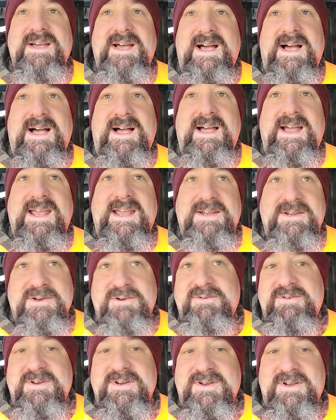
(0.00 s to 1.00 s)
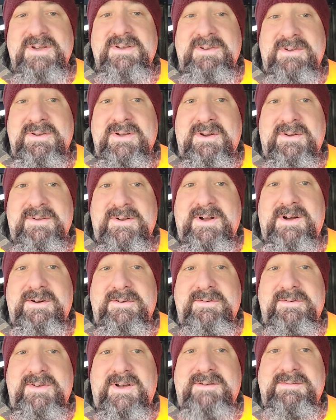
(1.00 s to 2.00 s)
And usually you go to the
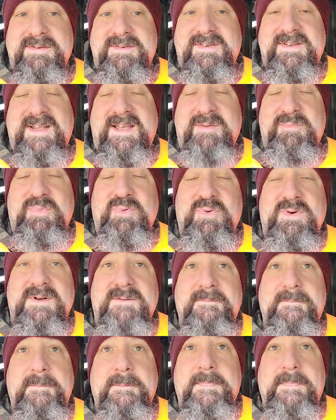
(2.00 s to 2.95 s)
doctor's office at that point.